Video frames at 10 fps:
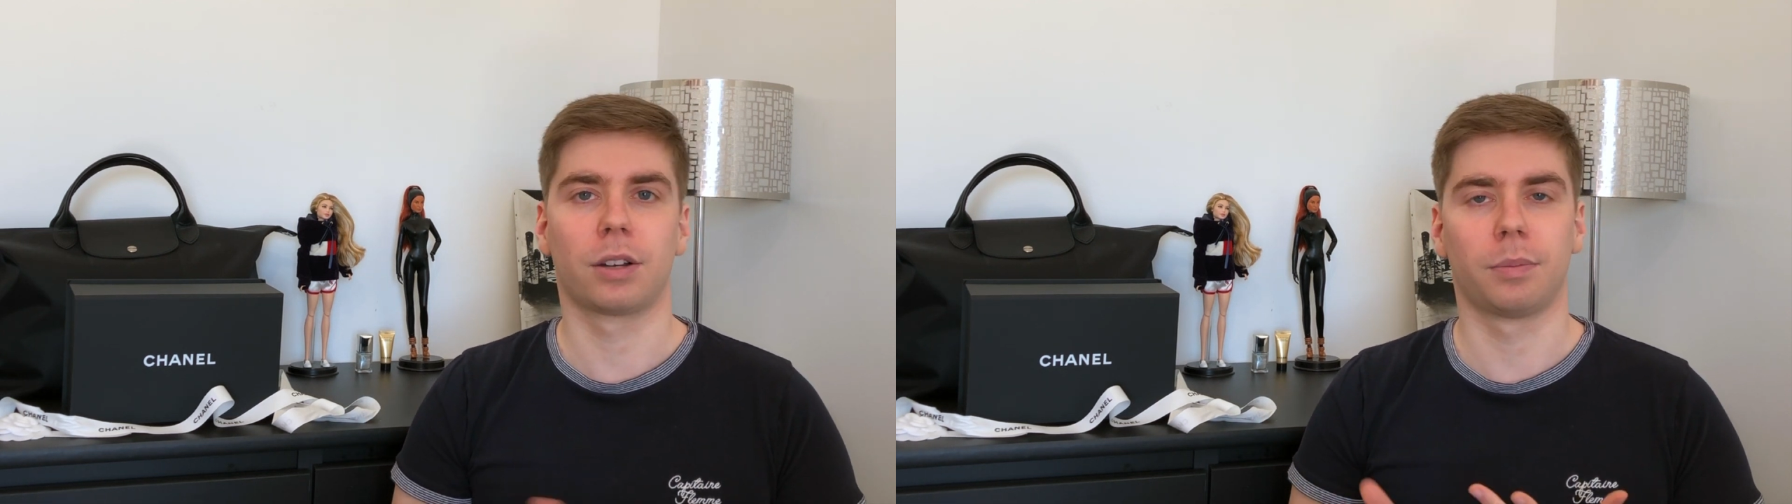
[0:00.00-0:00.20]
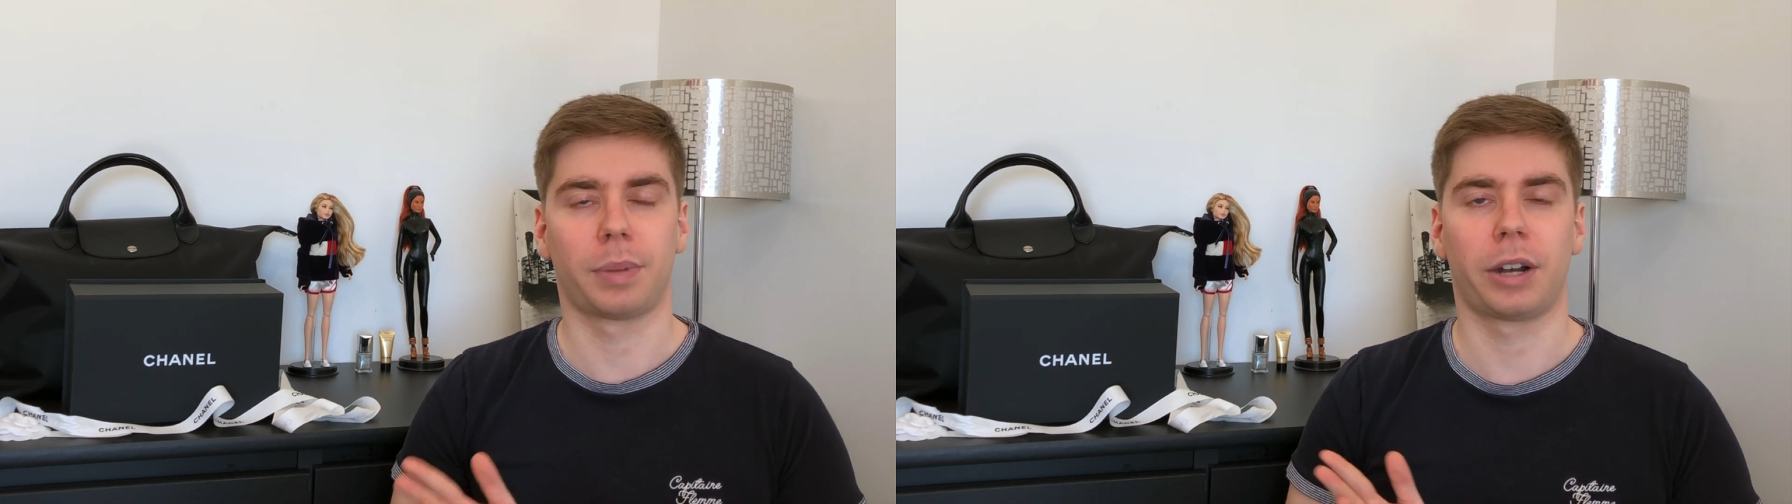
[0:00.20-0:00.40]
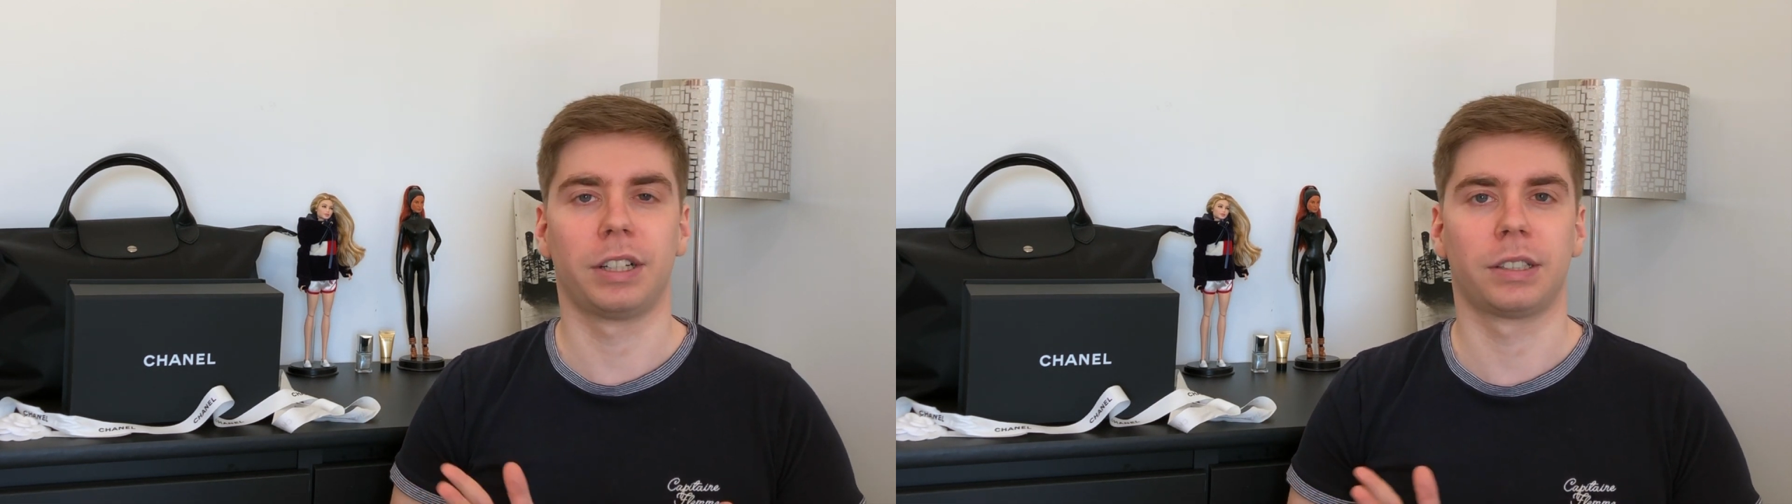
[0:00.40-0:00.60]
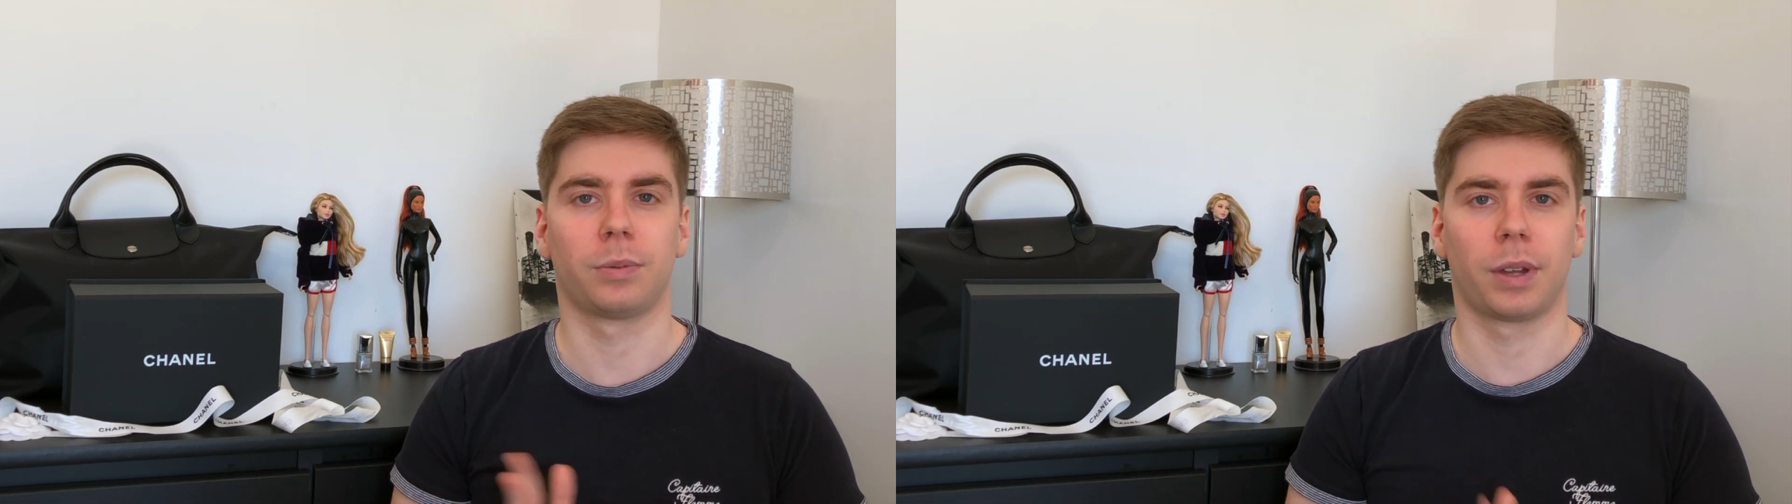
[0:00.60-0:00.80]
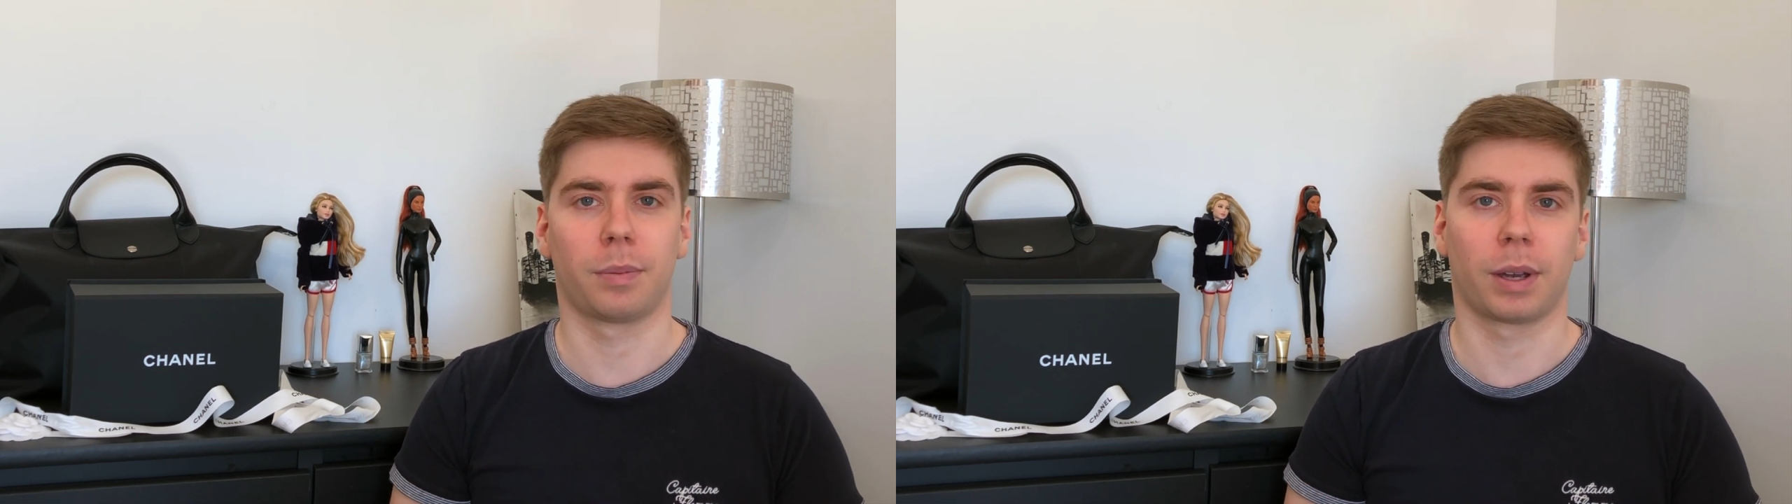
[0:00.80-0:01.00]
compare it
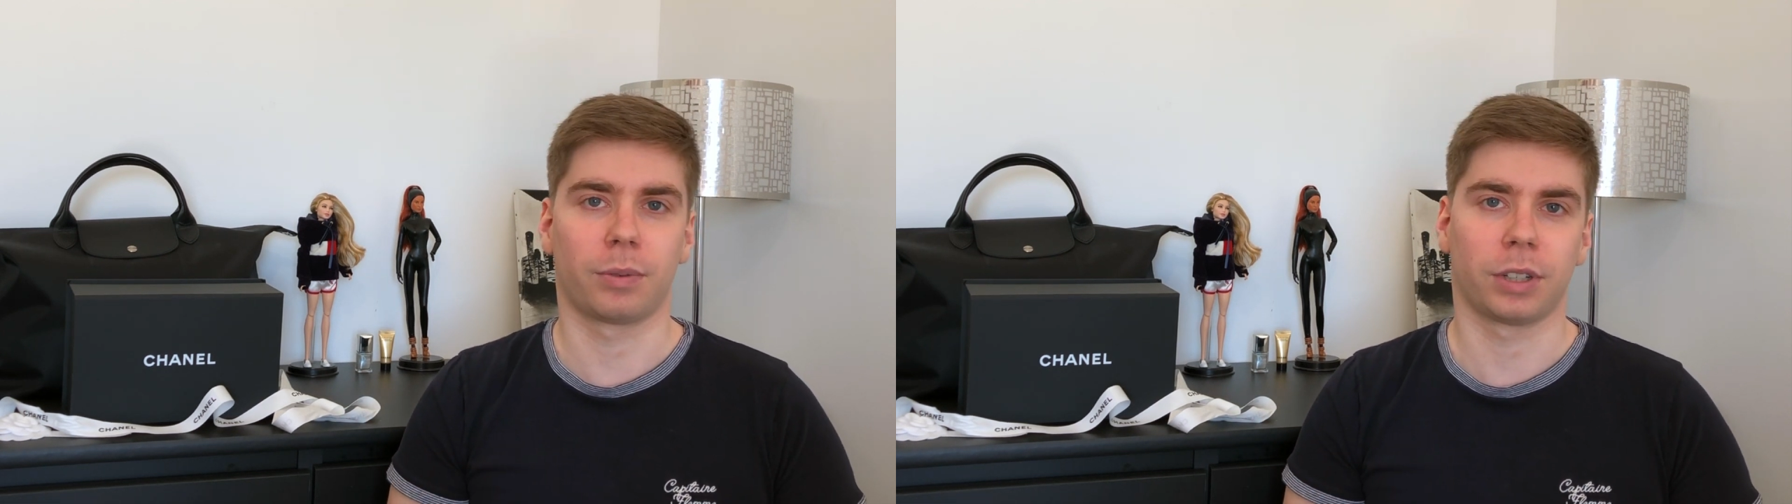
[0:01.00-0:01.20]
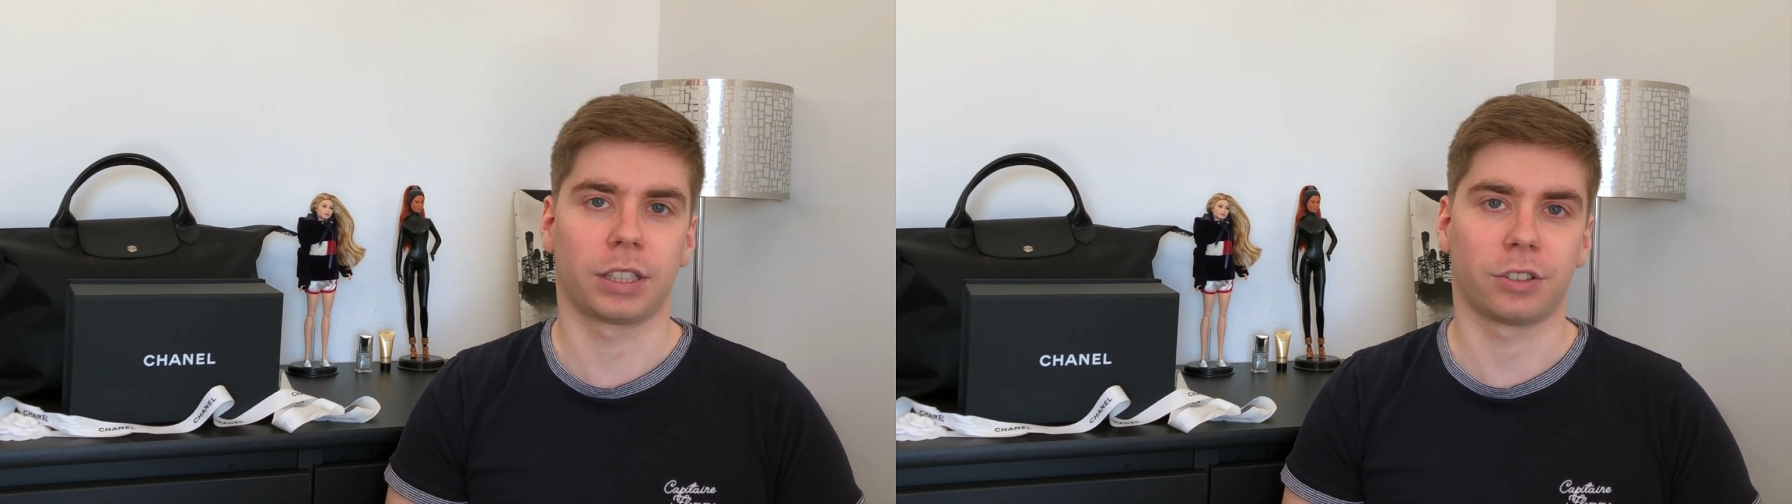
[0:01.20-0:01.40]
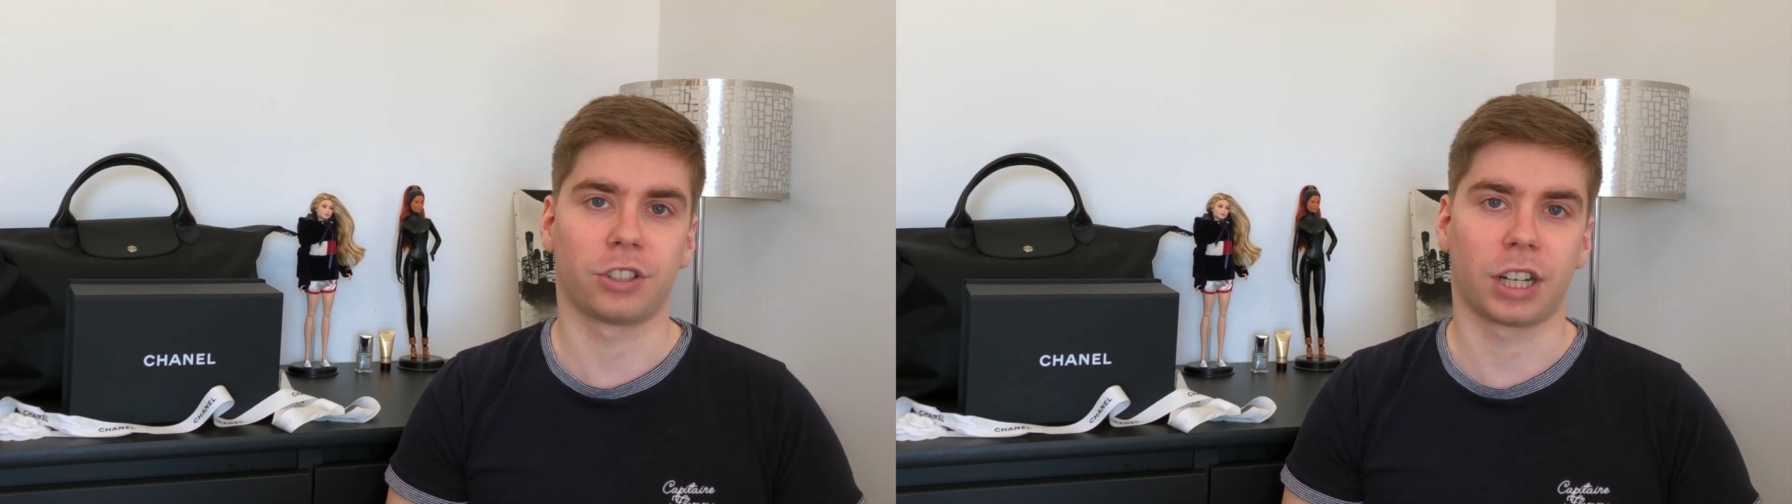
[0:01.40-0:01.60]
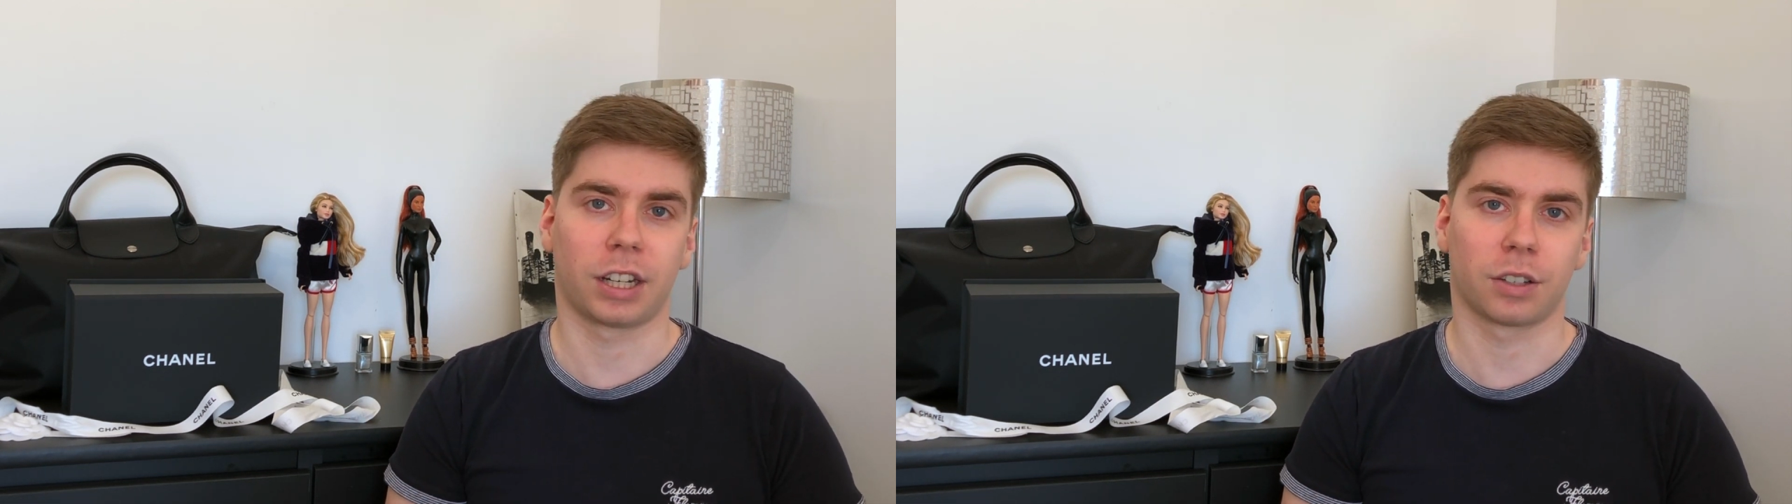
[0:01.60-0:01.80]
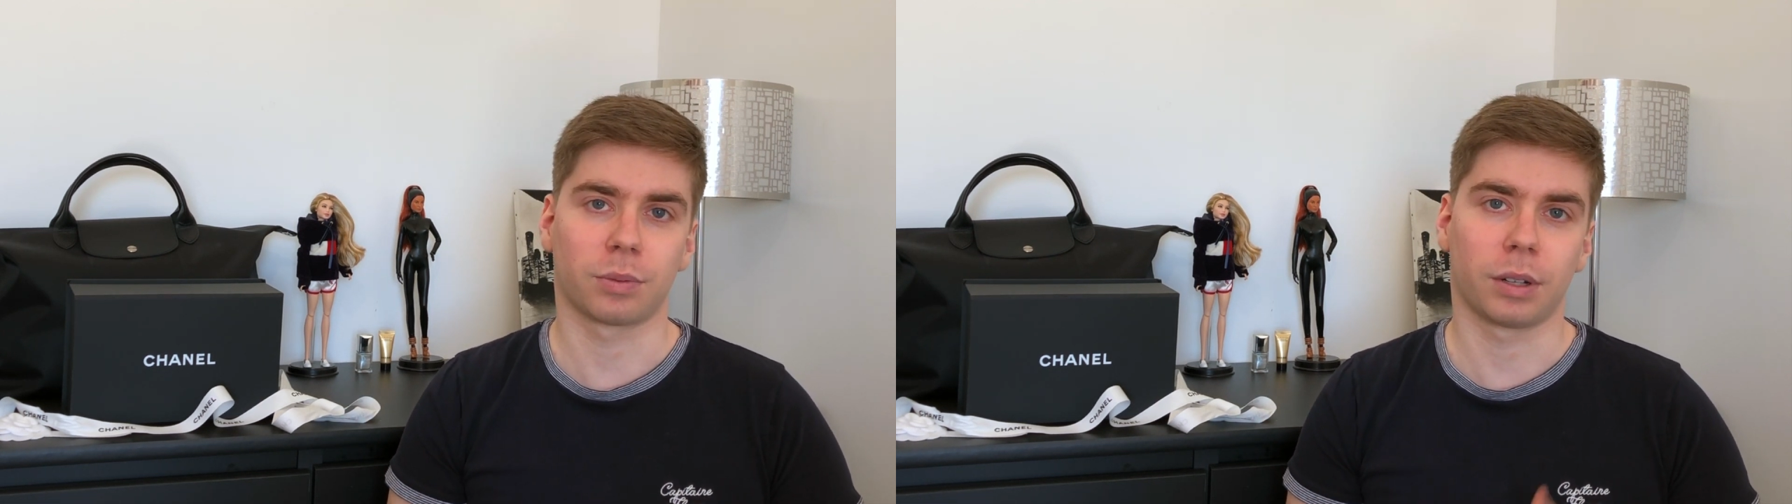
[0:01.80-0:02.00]
with my wallet on chain
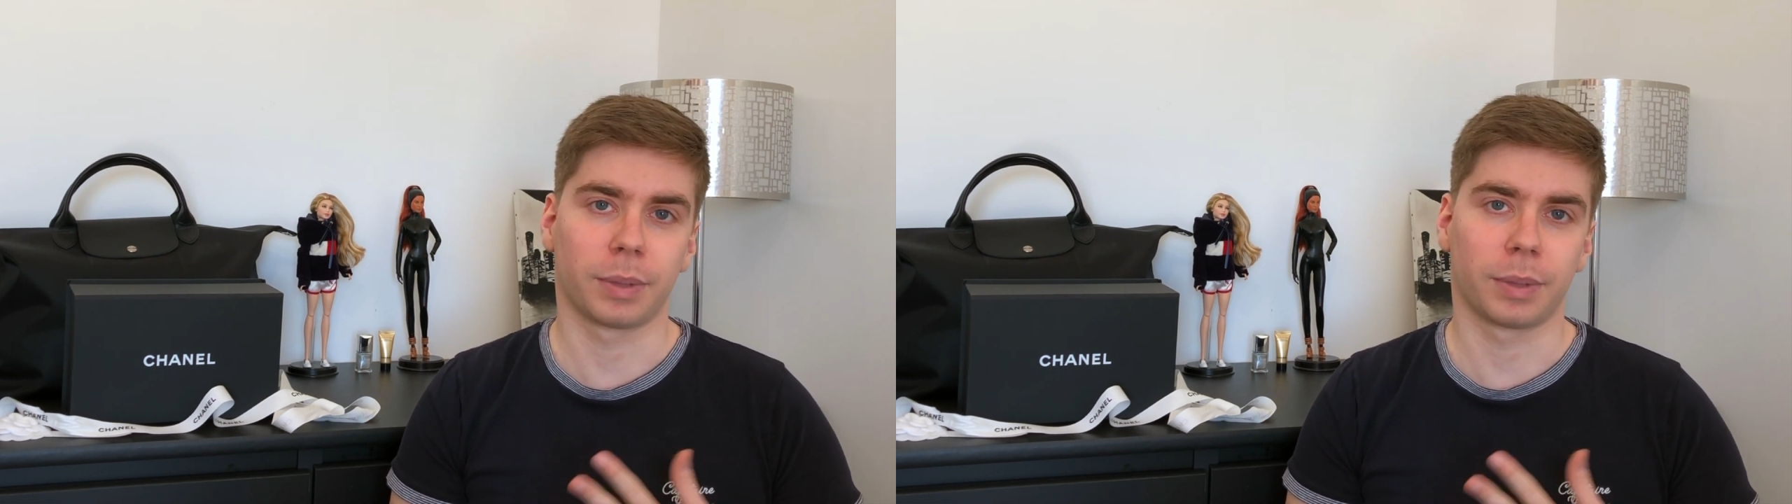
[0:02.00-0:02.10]
as well,